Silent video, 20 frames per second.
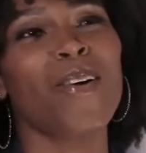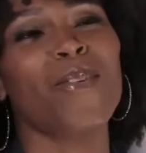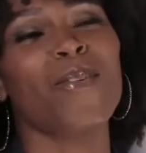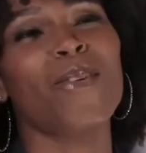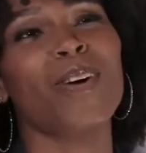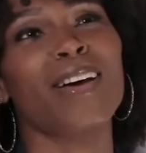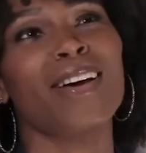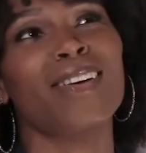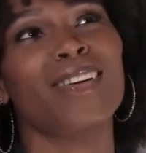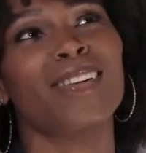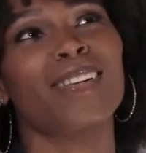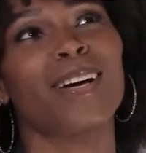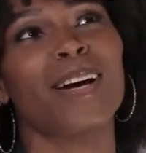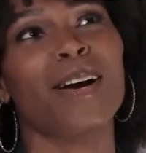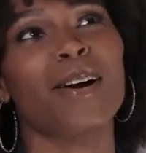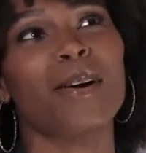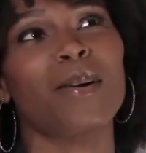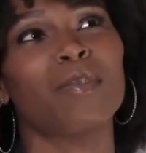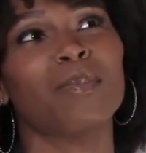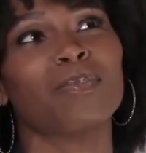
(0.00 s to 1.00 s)
Well,
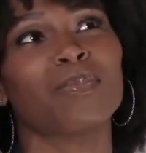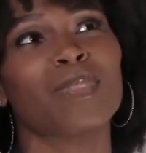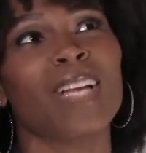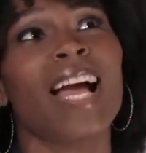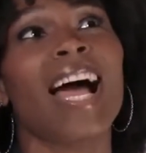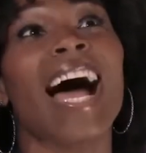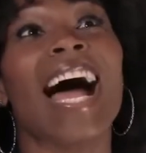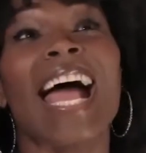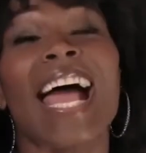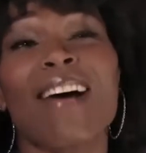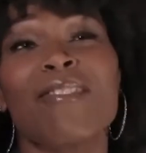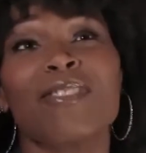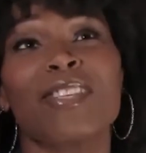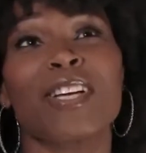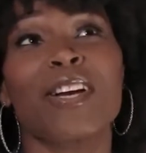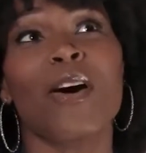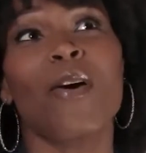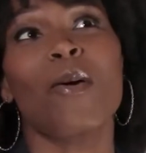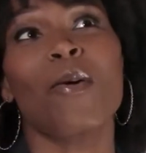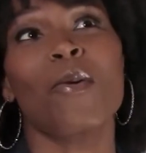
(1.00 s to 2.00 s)
I have to
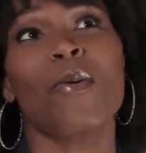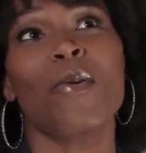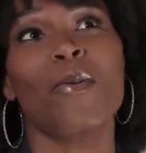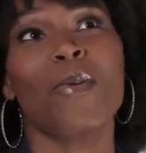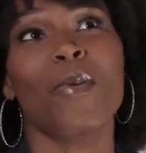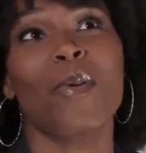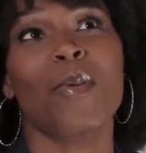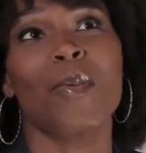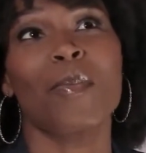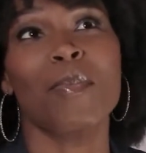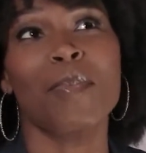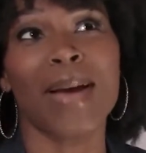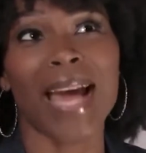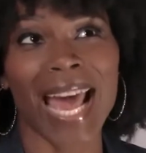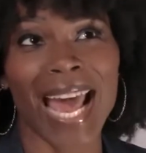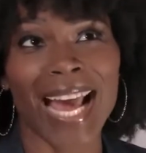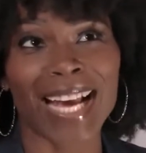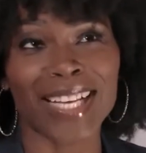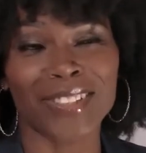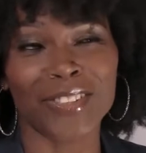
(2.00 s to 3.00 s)
go
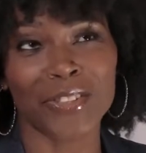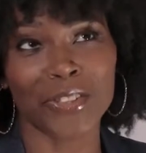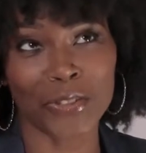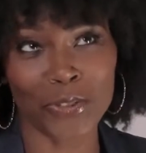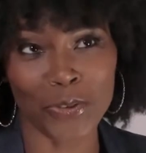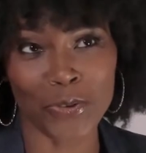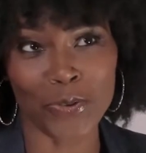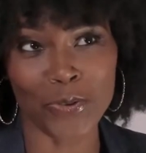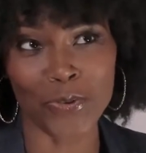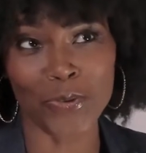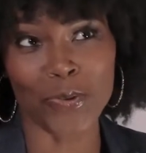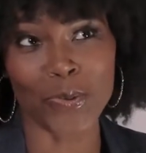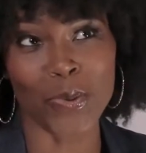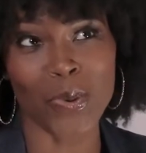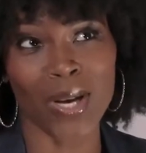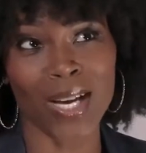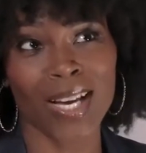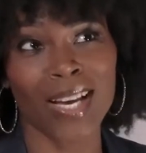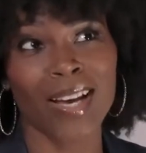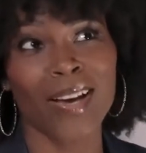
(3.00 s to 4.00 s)
back to
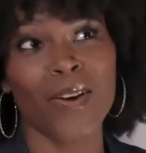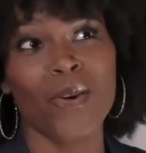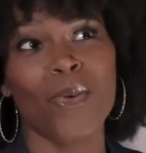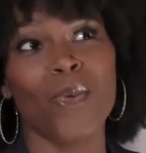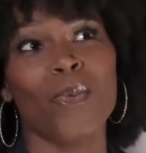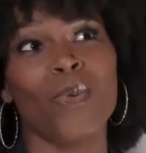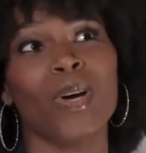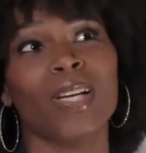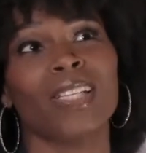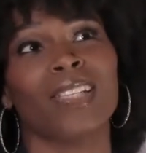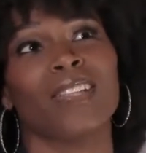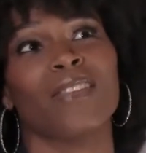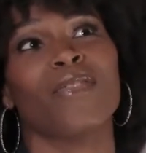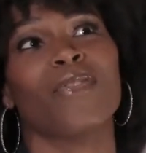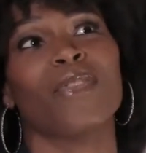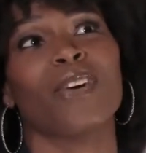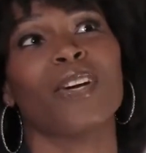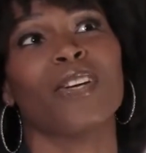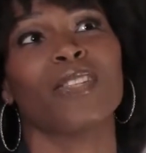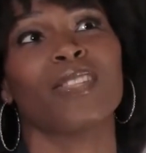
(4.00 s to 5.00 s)
one of the
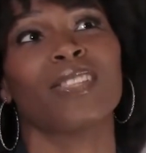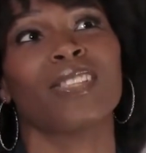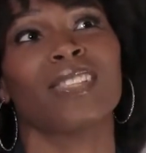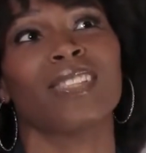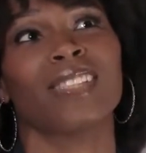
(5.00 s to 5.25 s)
first